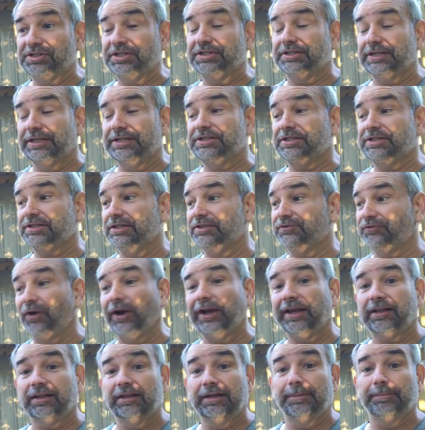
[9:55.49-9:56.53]
It's
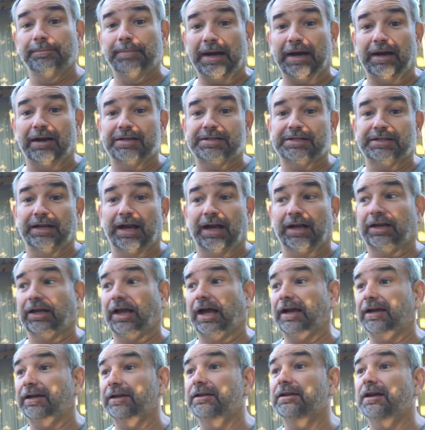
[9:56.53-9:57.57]
frankly embarrassing. I
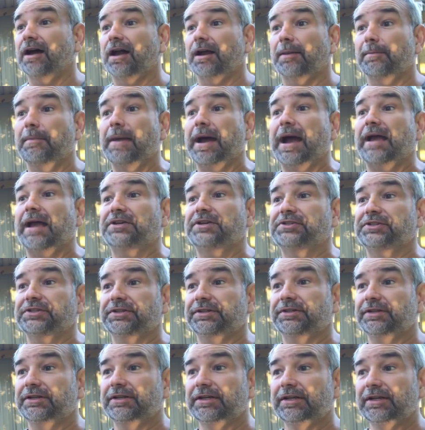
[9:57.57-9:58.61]
could not imagine